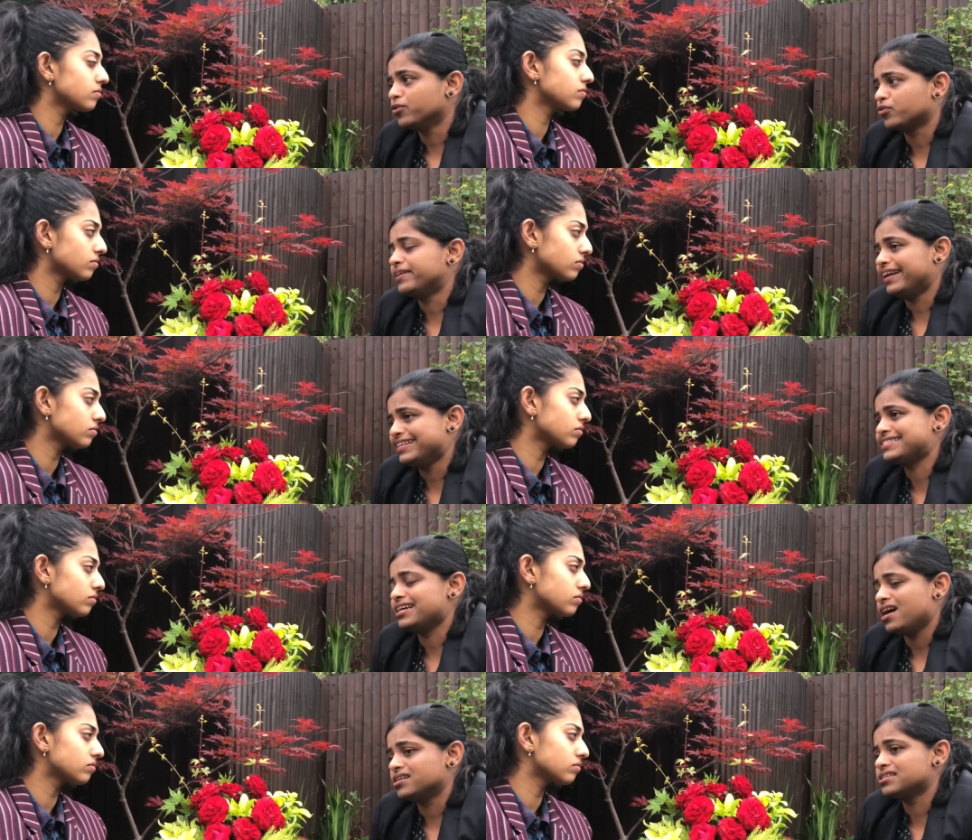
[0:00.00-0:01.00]
Speaker 1: go through the list
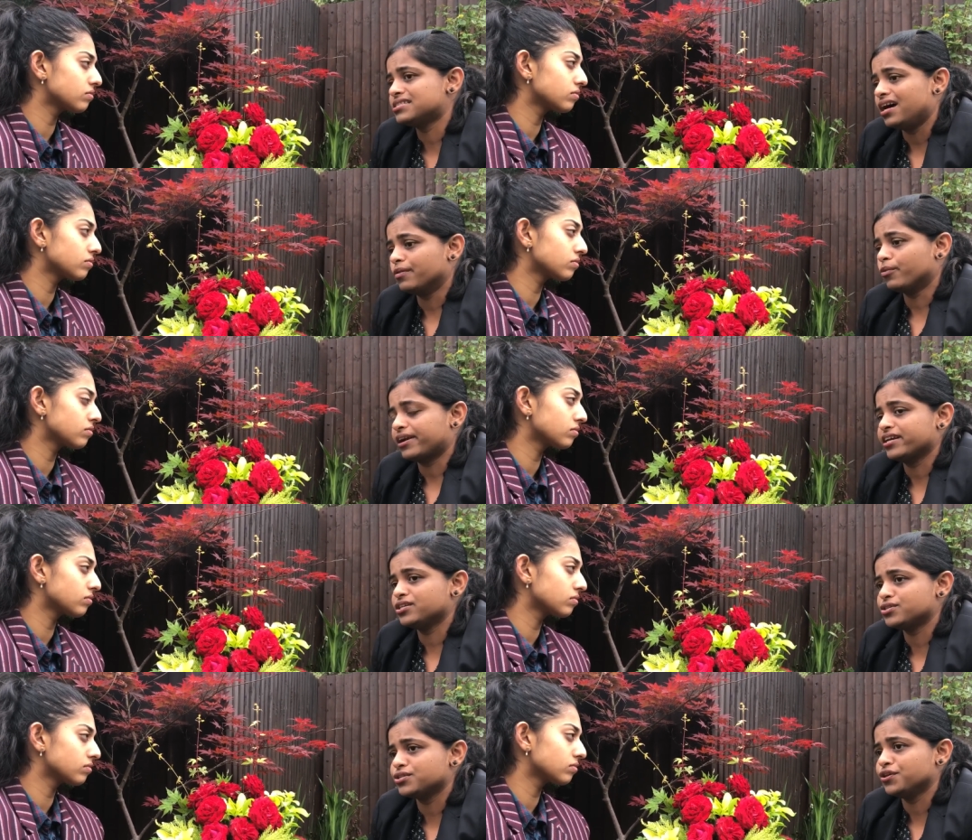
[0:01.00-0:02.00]
and decide what I
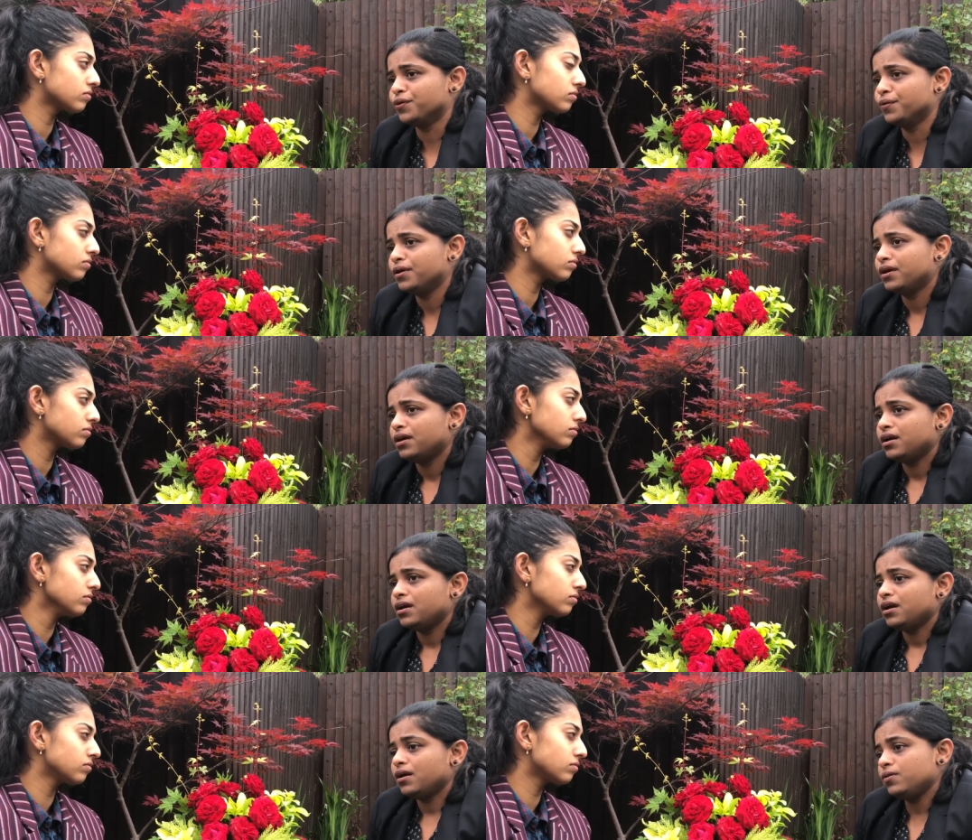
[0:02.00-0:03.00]
need to do.
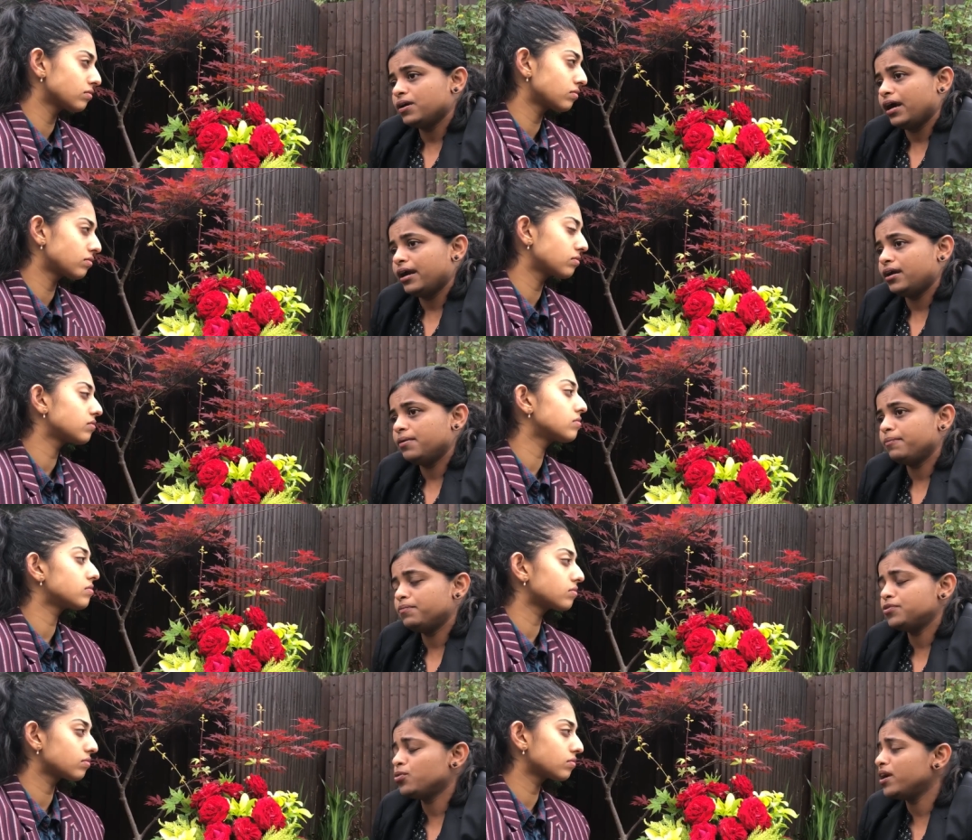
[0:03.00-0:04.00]
Okay.
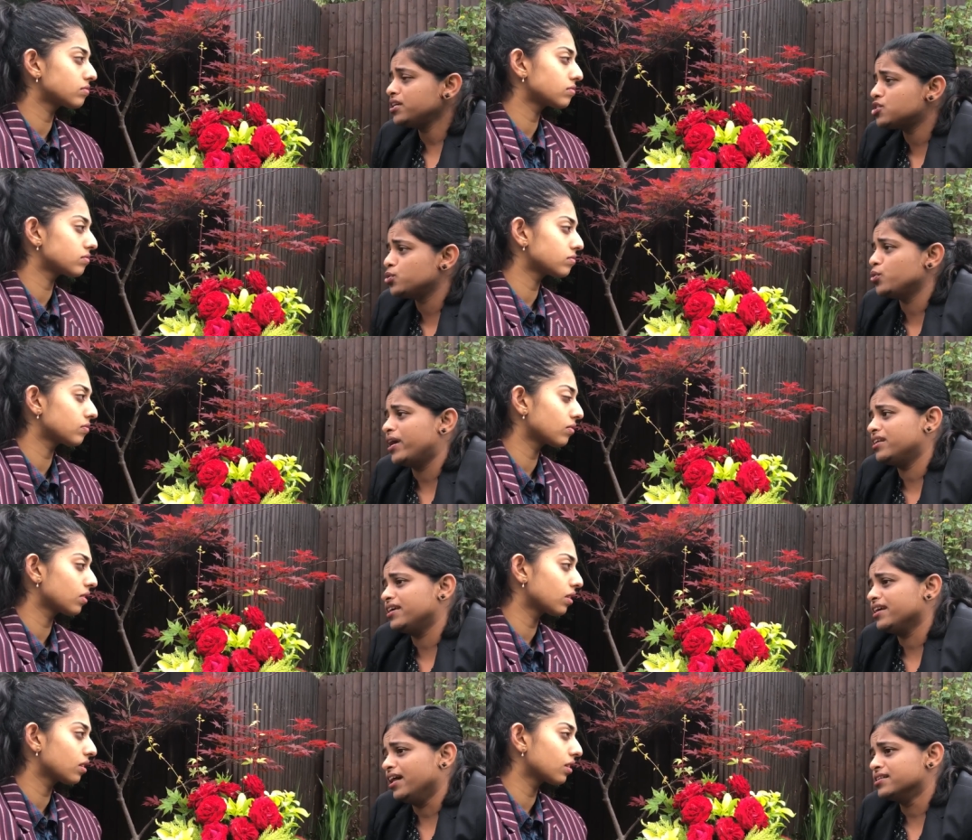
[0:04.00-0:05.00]
Do I need to do
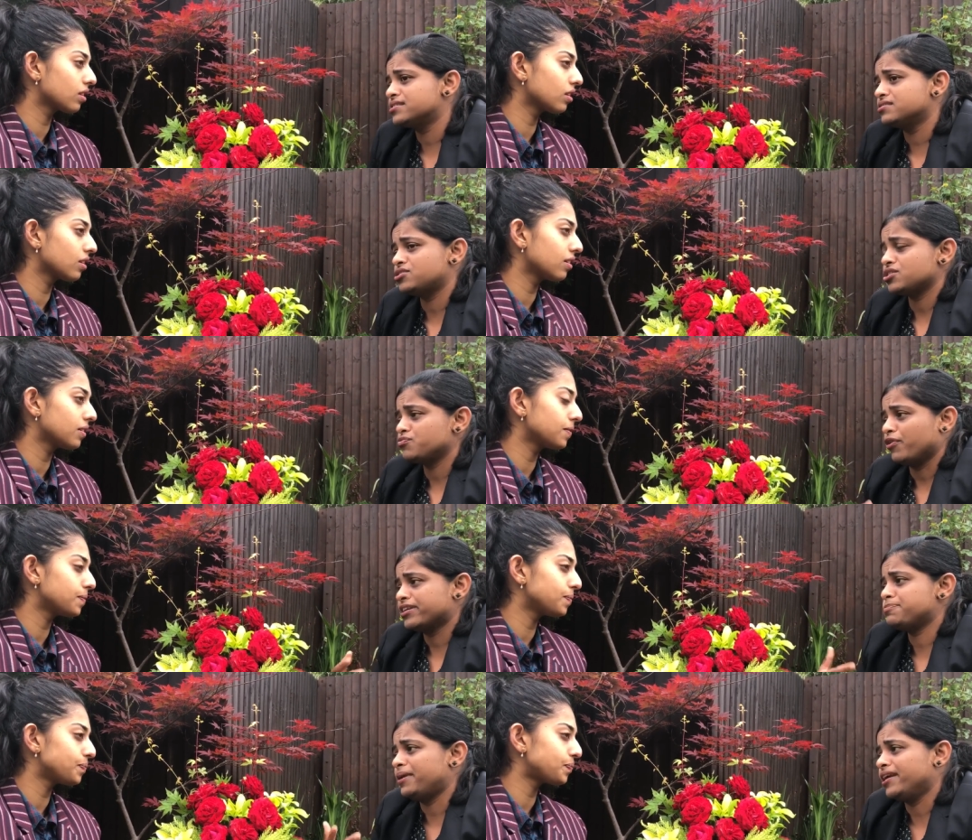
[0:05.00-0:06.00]
anything else just
Speaker 2: for
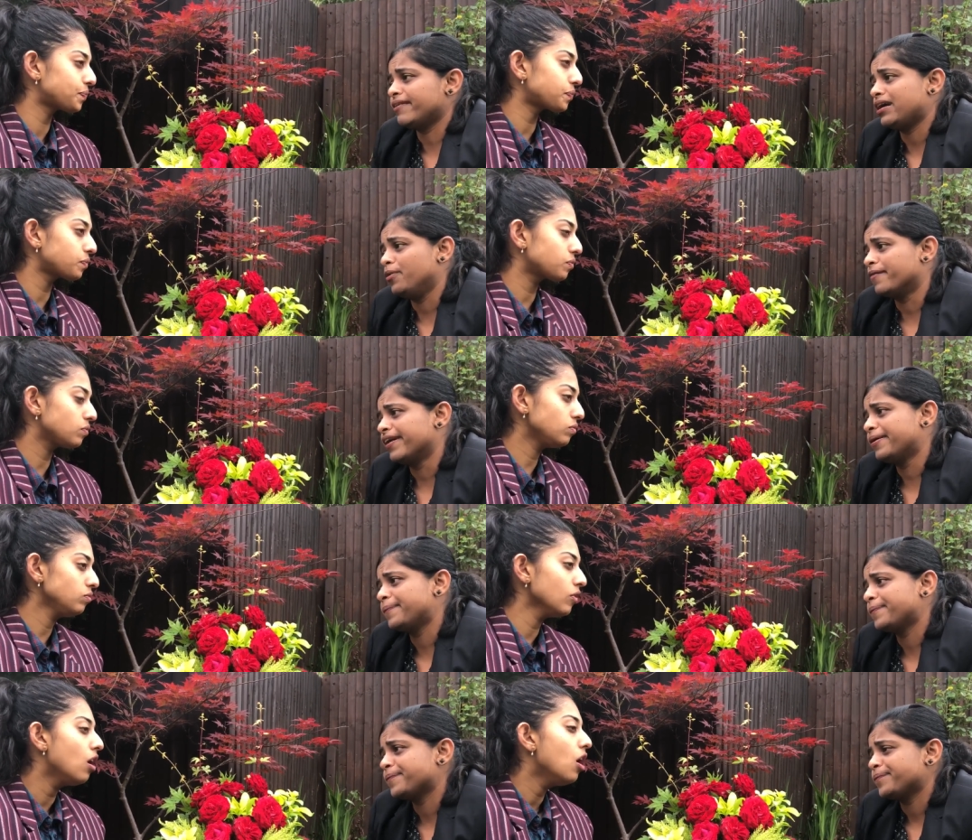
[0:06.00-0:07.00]
a speedy recovery?
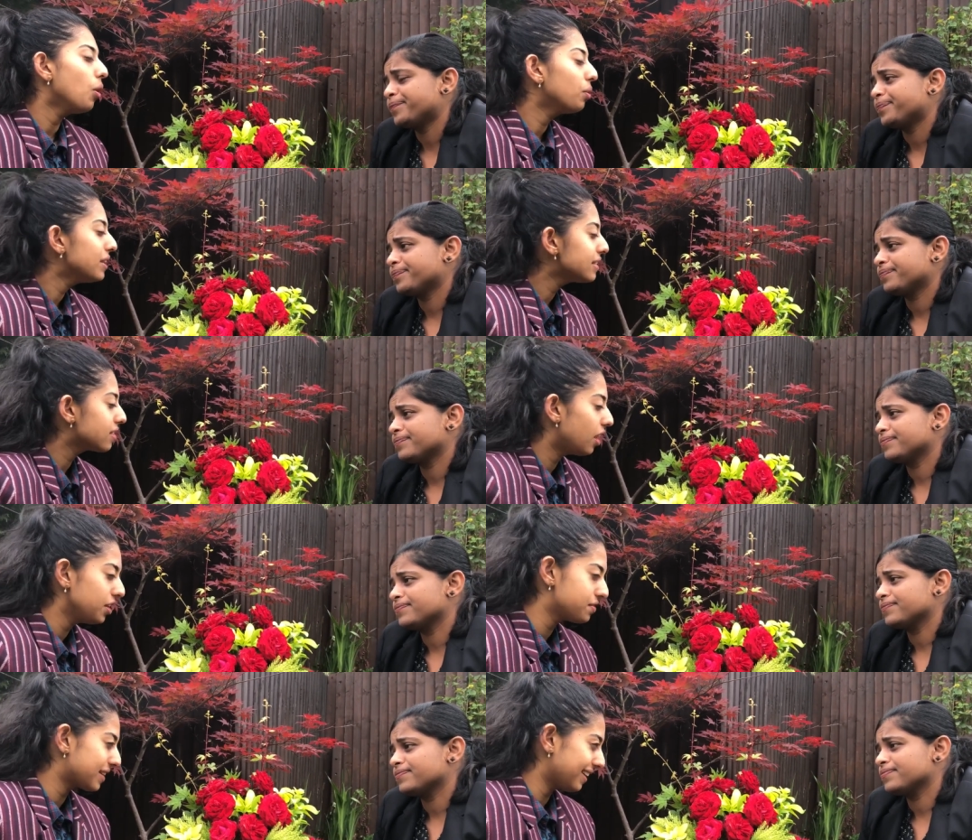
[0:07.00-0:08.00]
Well, this
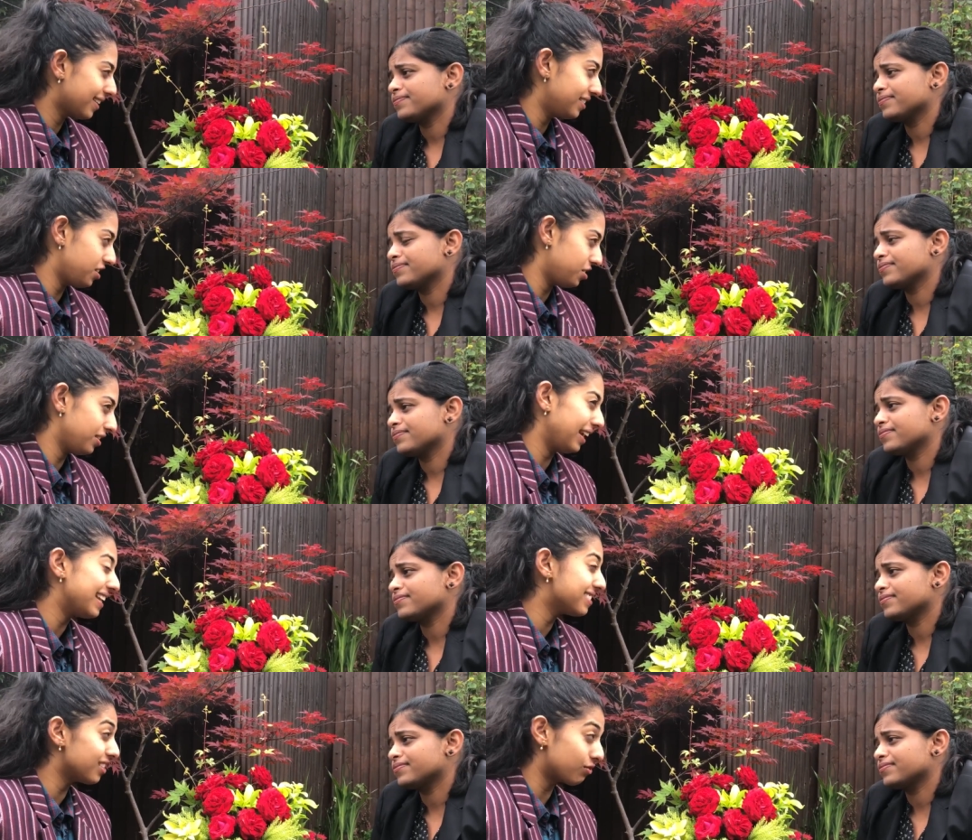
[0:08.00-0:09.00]
kind of skin condition
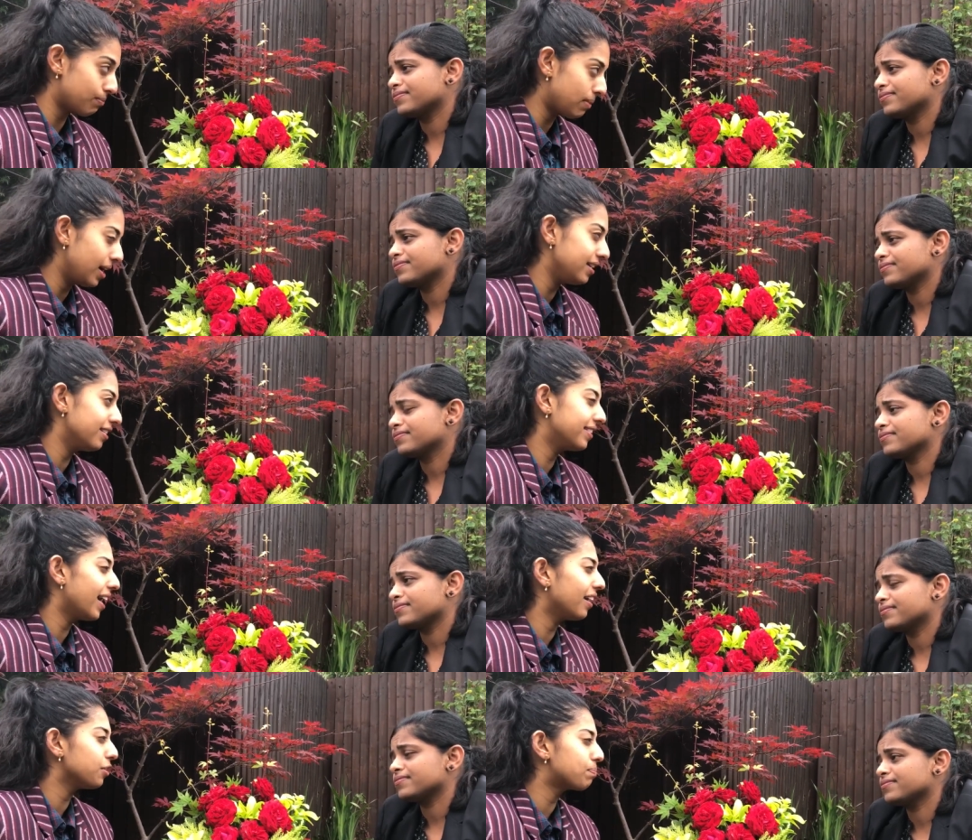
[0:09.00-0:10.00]
is a reminder
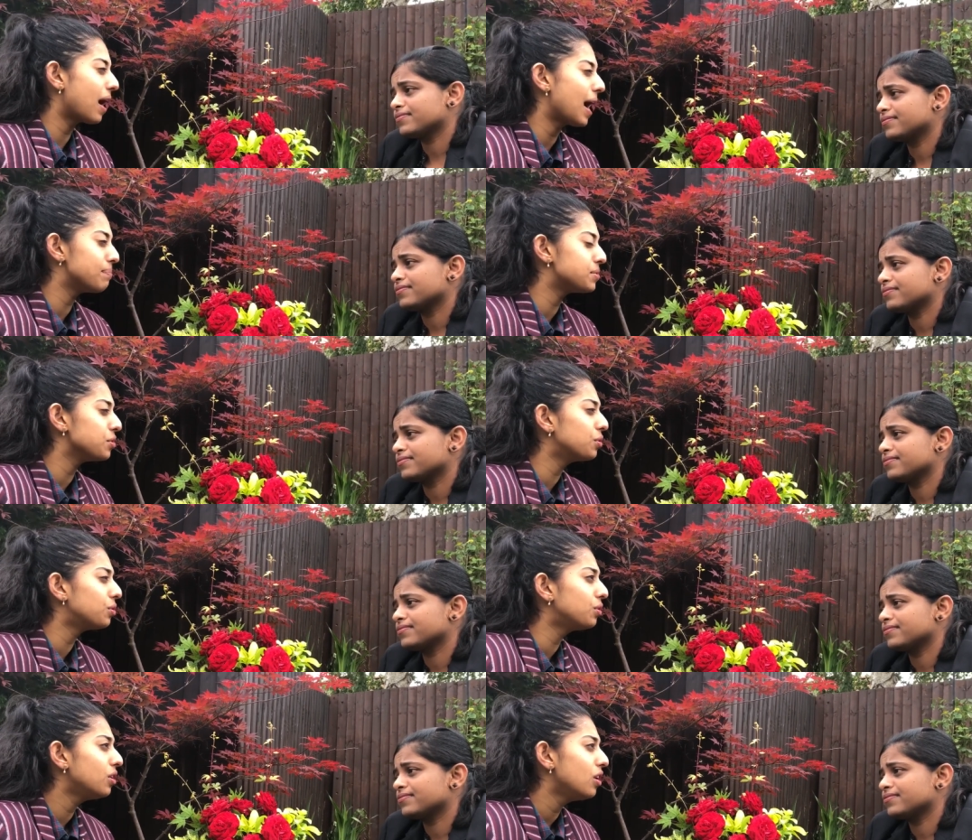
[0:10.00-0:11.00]
that perhaps
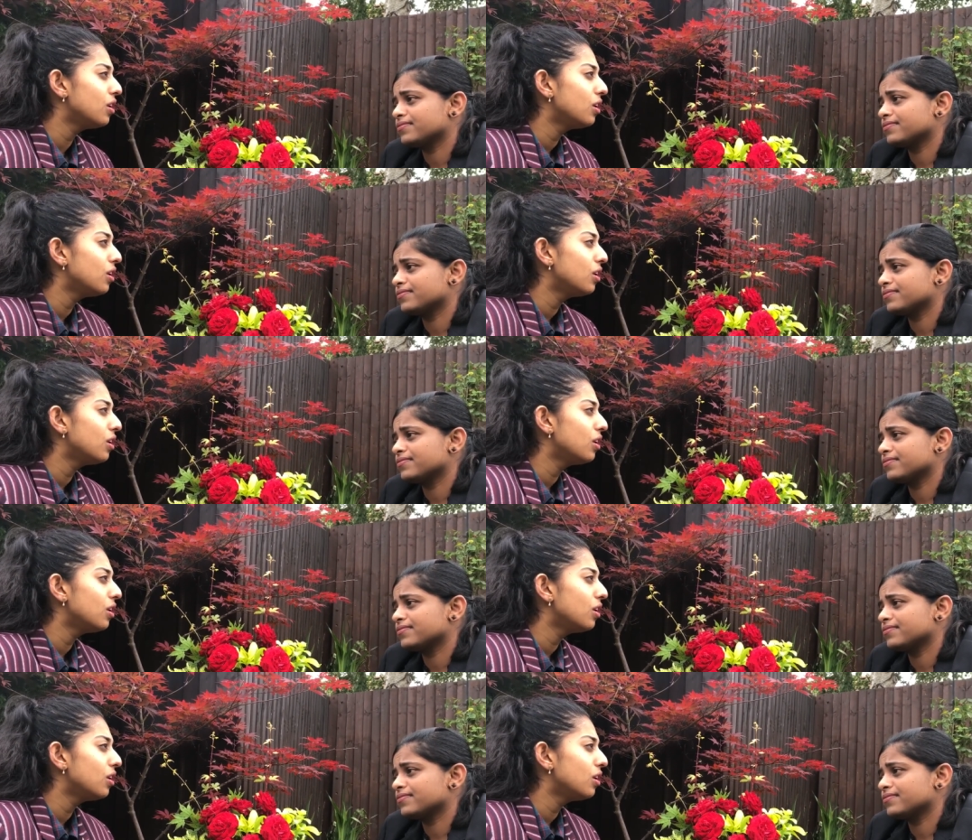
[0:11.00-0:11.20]
your